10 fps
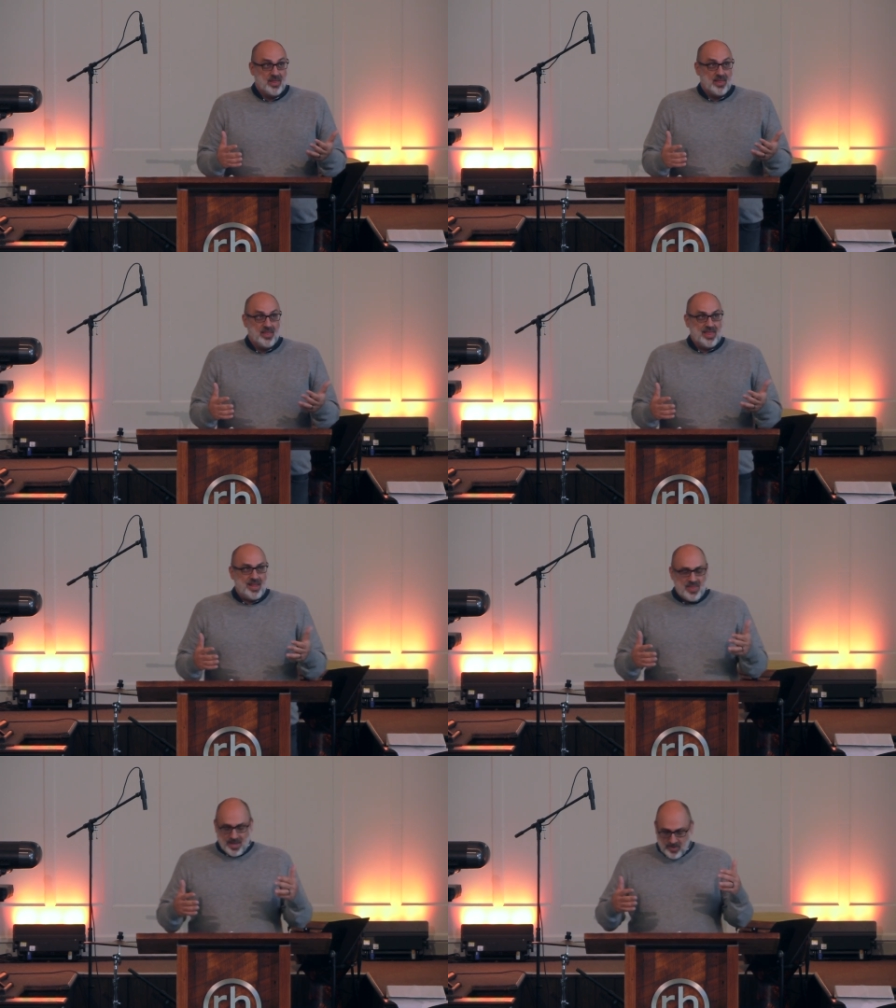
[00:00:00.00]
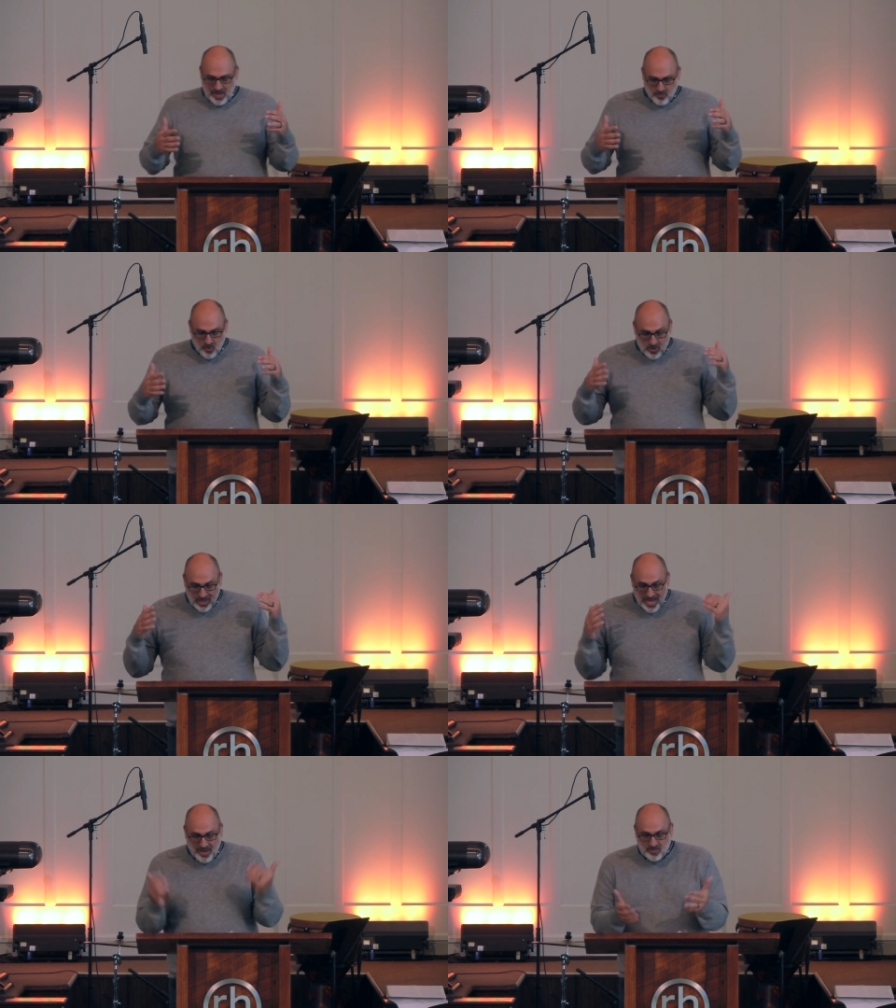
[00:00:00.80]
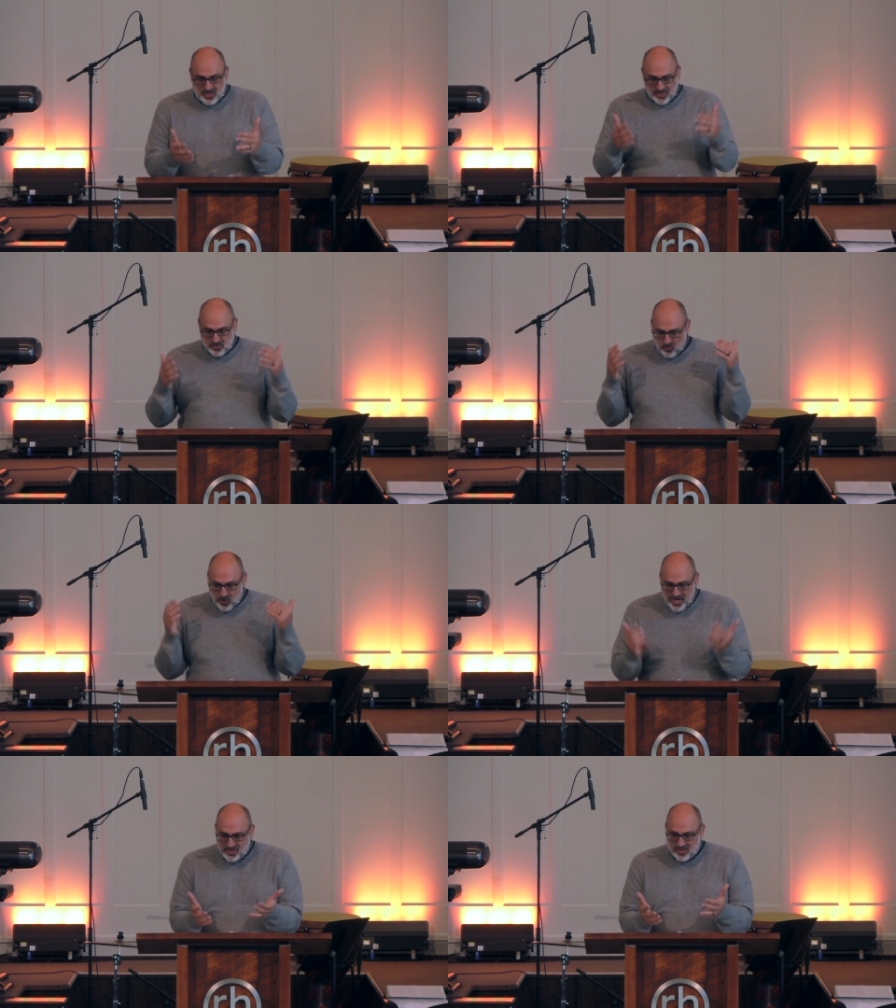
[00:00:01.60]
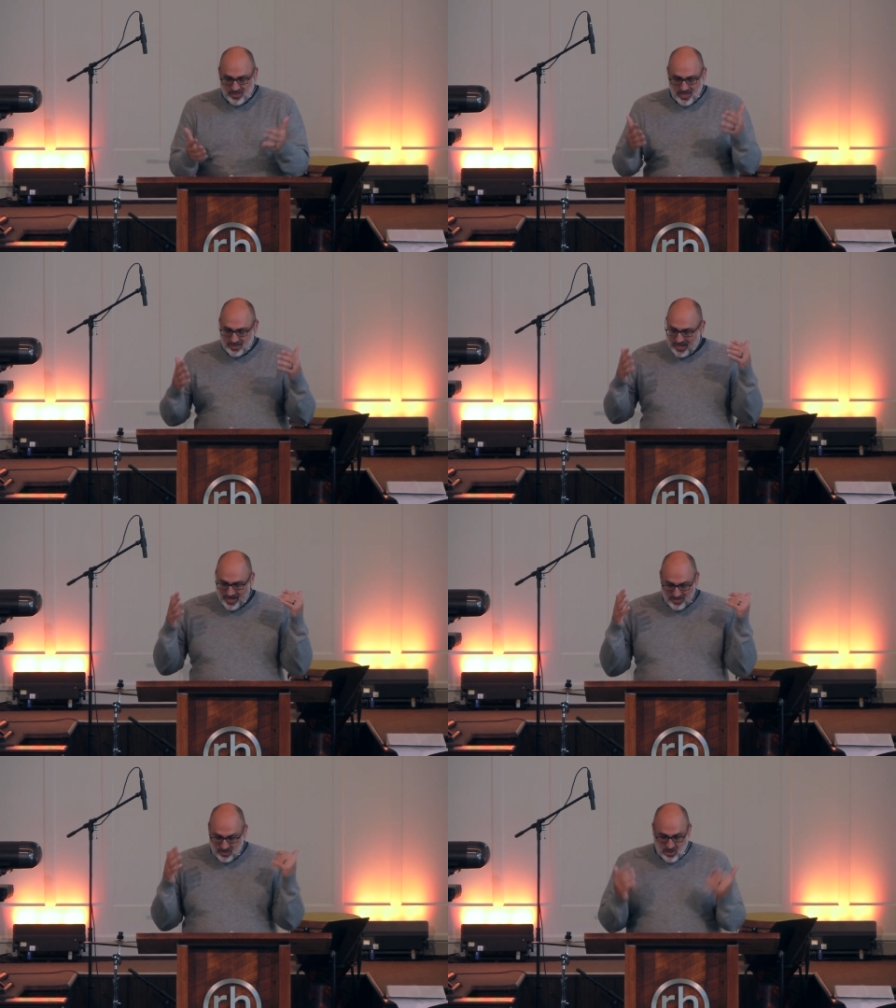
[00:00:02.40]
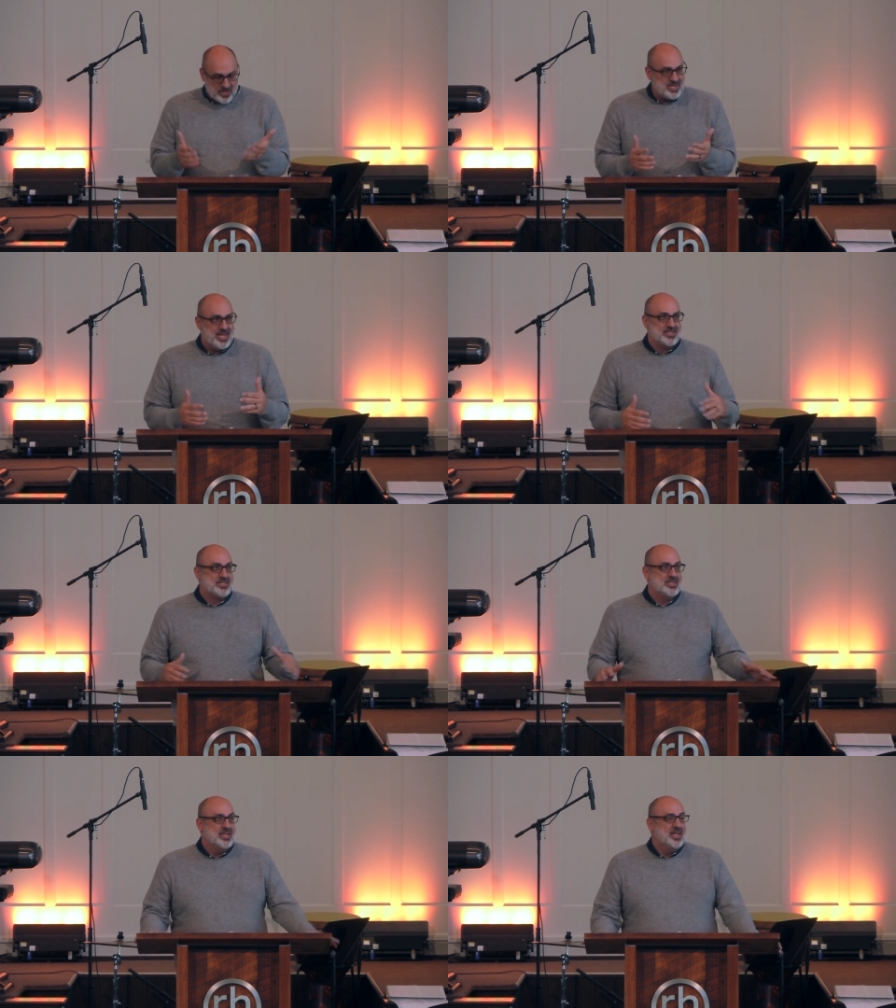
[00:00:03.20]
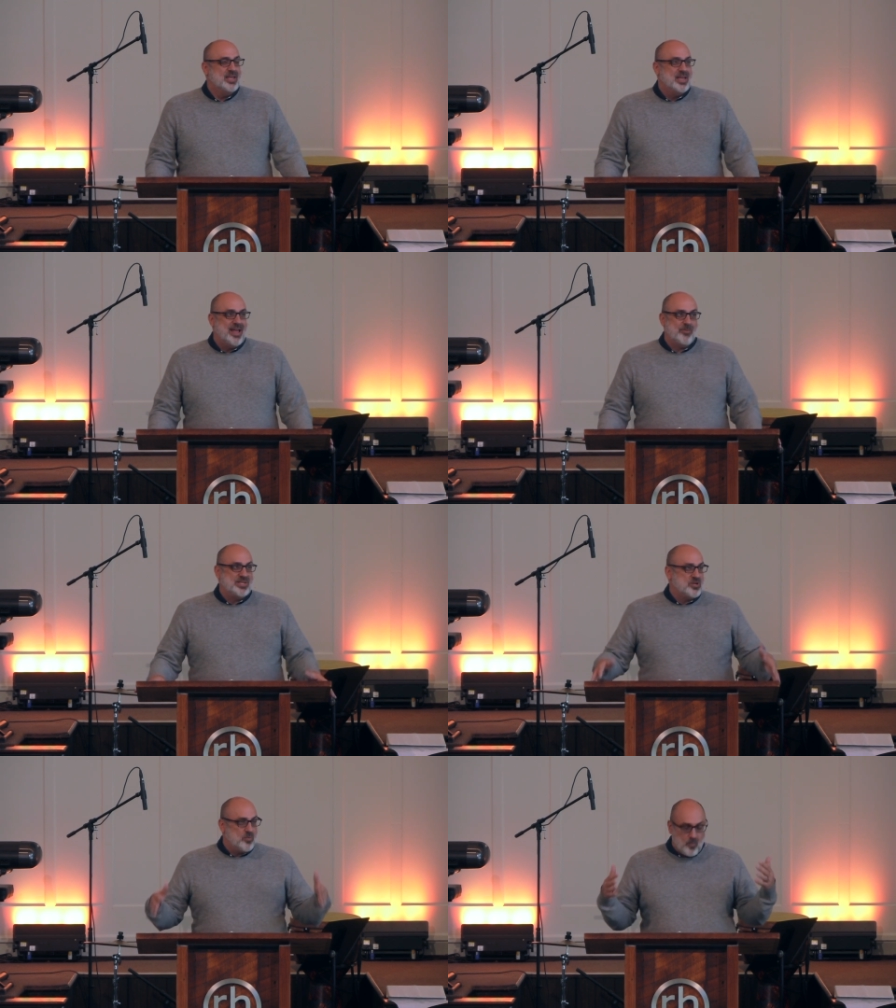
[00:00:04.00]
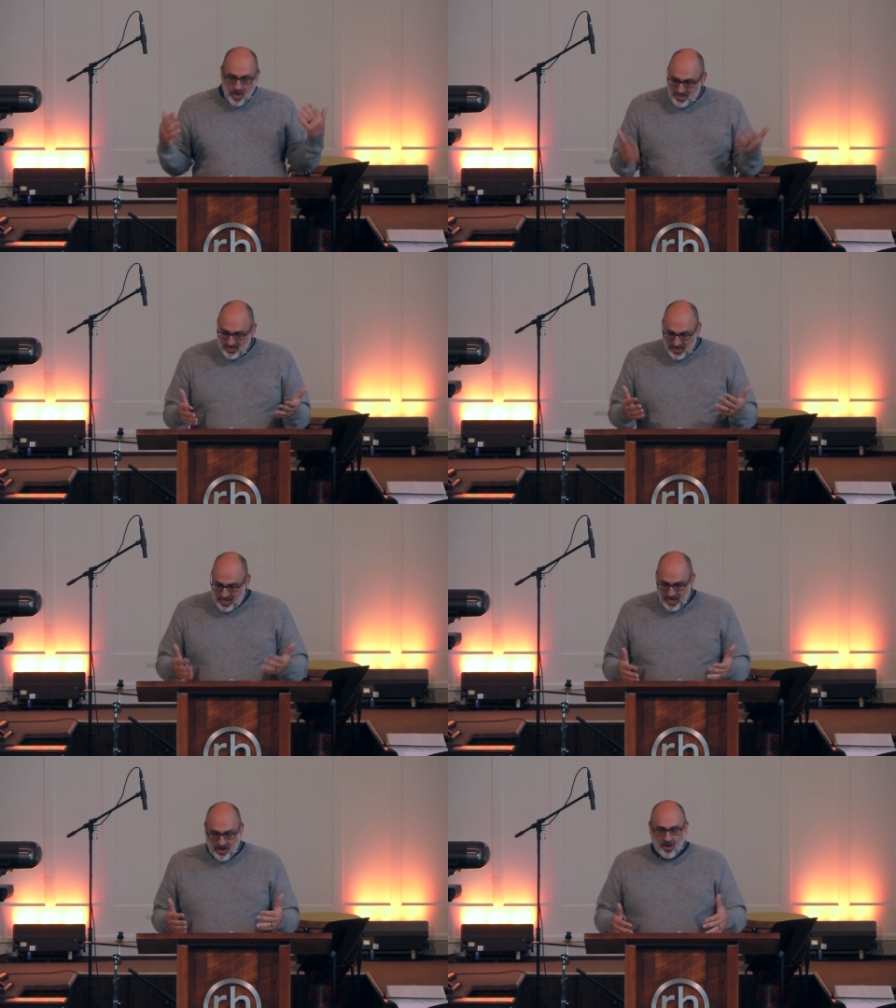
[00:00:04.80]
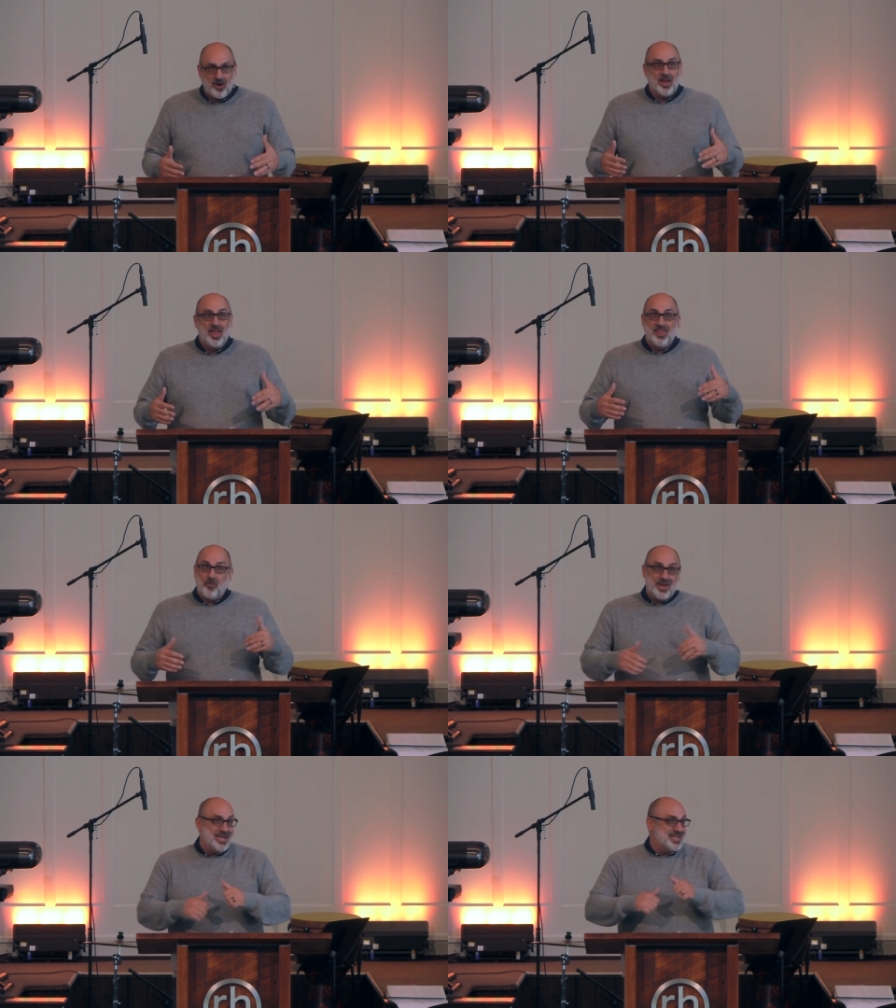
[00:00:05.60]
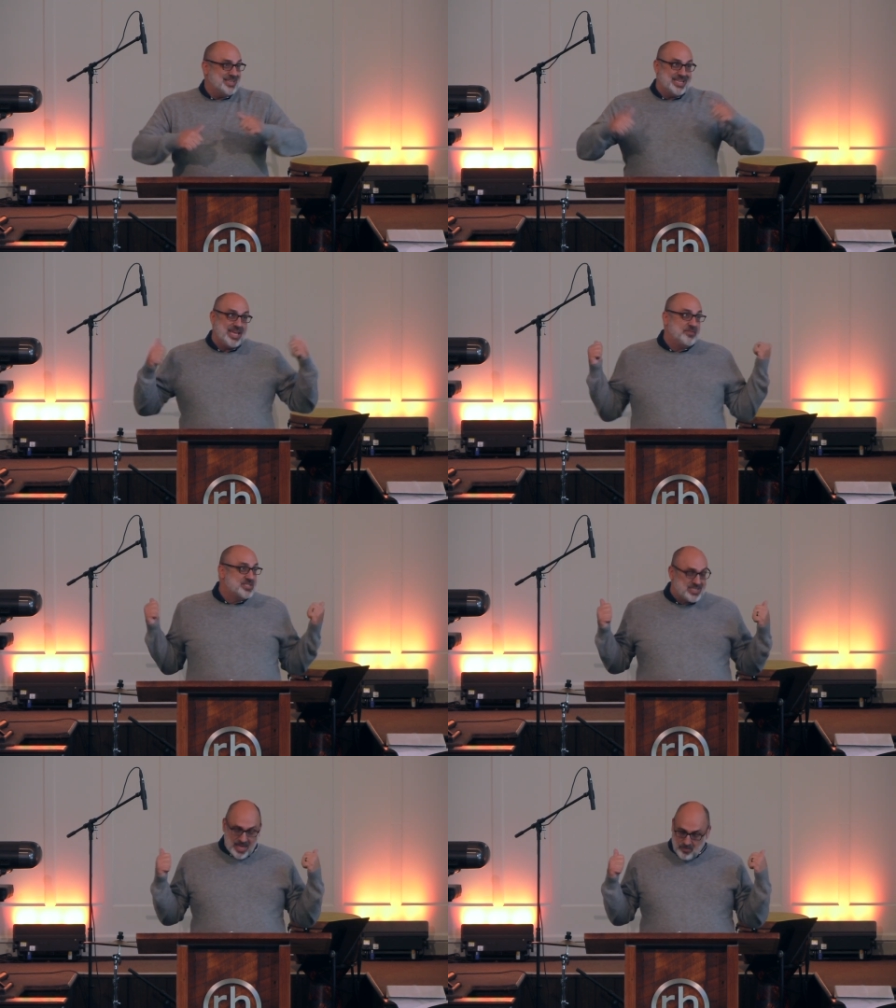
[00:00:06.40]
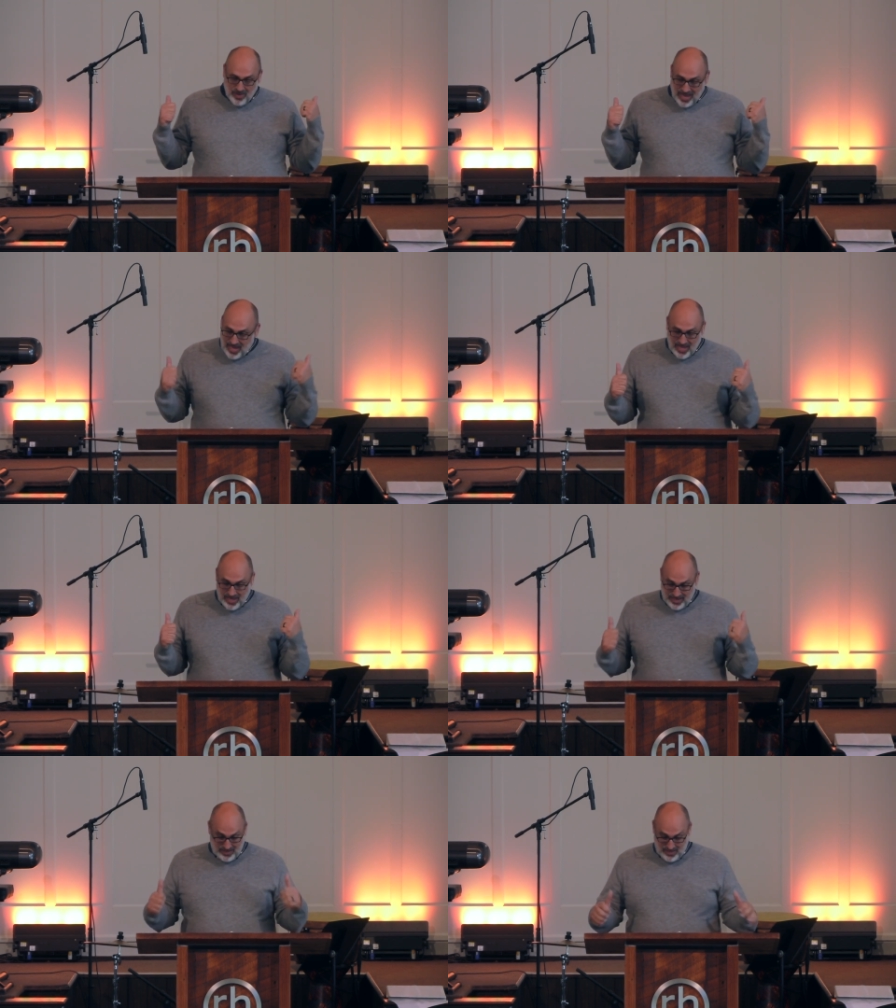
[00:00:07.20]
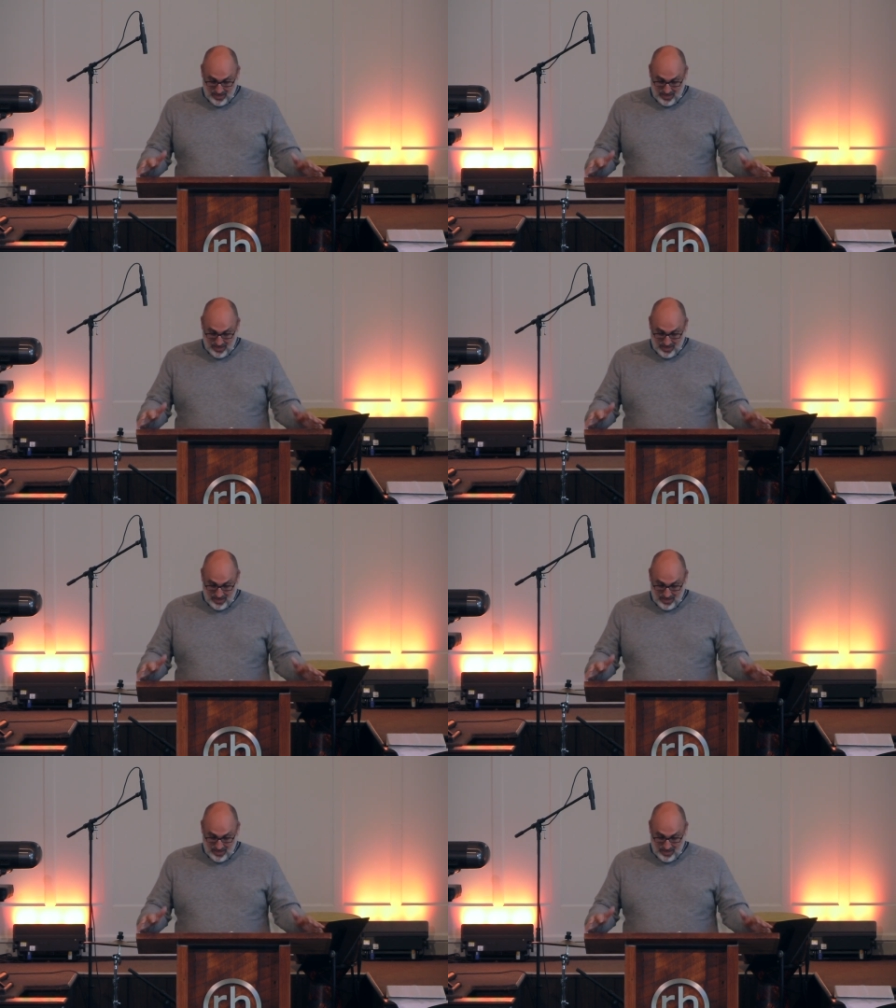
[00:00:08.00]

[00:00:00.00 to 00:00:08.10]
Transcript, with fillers: that, that, that proclaims His graciousness and His goodness, and we should want to hear that we need to leave sin behind.